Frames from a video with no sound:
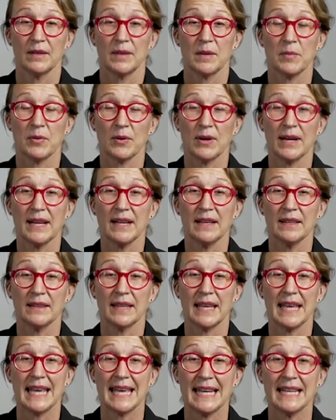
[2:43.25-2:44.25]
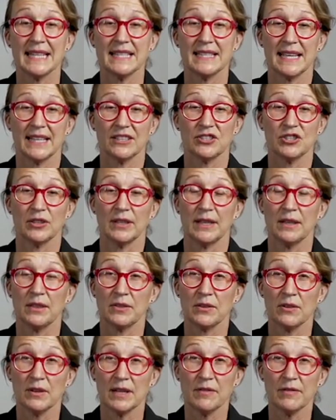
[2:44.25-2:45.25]
The, brain, the head is actually
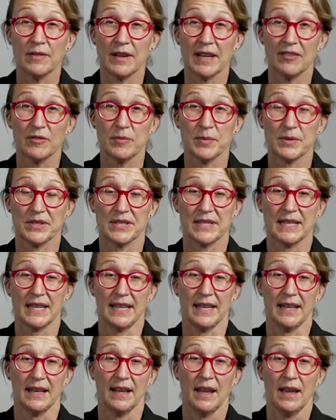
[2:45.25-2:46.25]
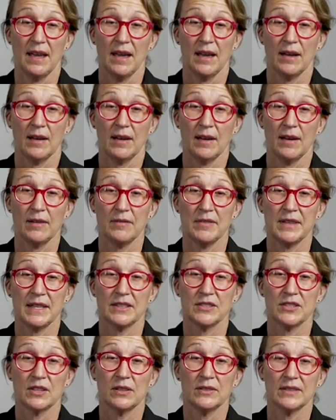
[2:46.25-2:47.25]
35% of the
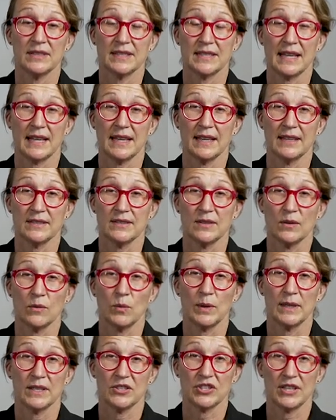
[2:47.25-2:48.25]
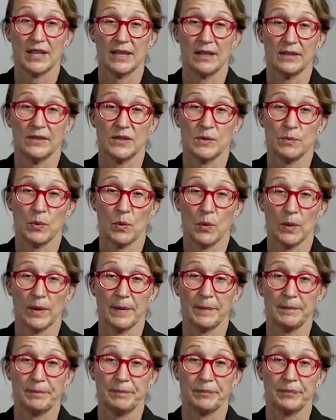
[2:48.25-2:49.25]
adult size when a child is
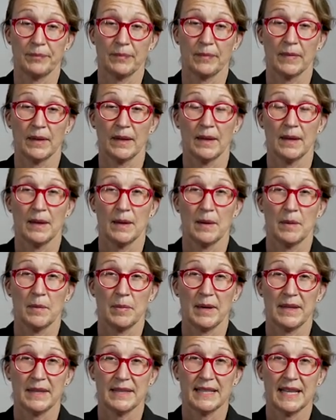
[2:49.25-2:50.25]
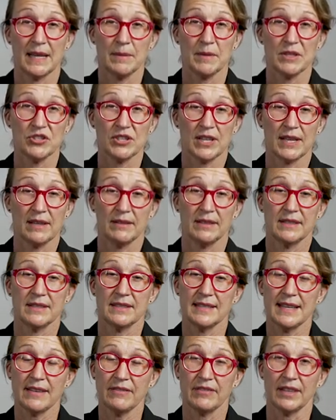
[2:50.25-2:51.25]
born. By the time a child is
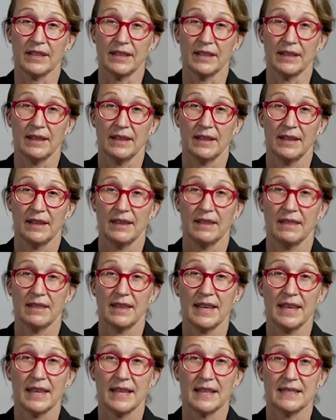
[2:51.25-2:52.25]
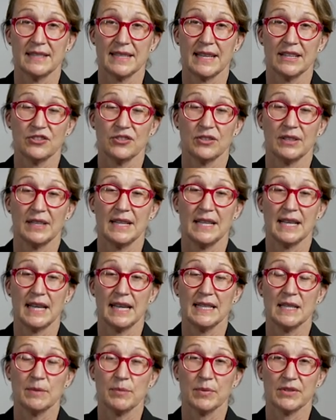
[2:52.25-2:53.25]
seven, the head is actually
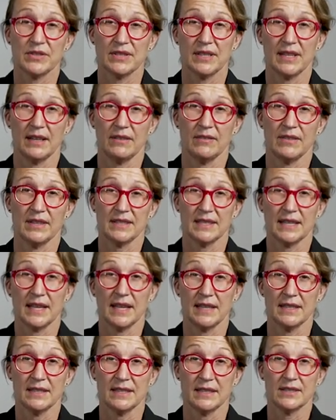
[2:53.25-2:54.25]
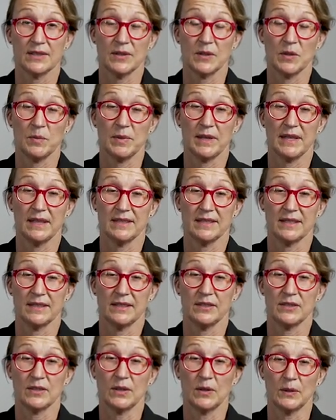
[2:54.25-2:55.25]
90% of the size it's going to be as an
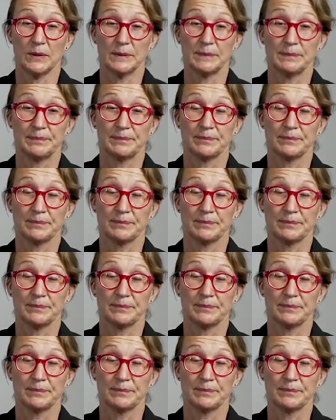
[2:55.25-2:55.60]
adult.